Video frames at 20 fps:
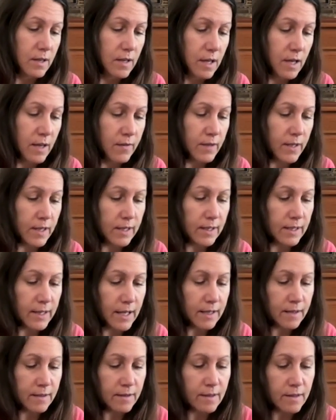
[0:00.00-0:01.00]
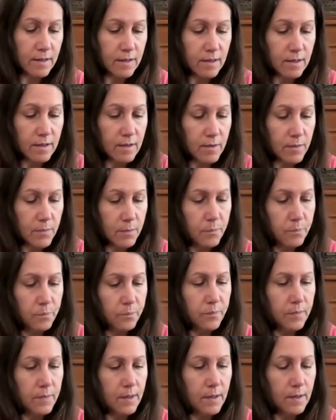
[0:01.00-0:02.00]
and then let the
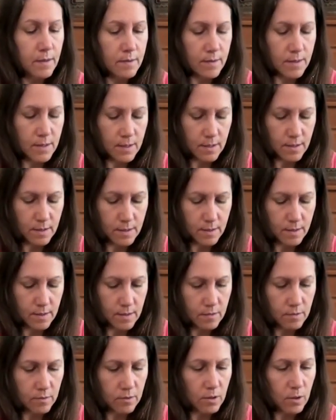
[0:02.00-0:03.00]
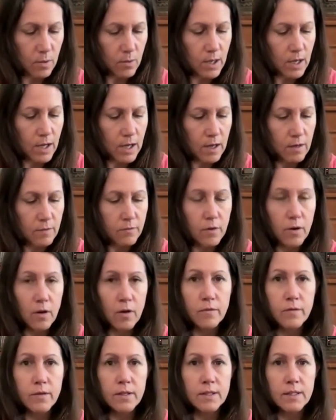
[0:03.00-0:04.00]
lower half
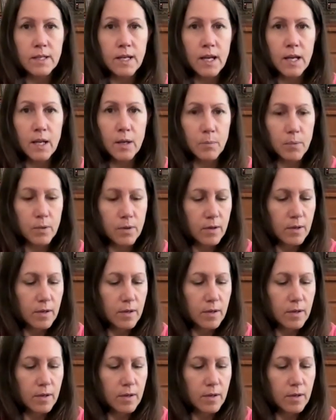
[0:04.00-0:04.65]
of the tape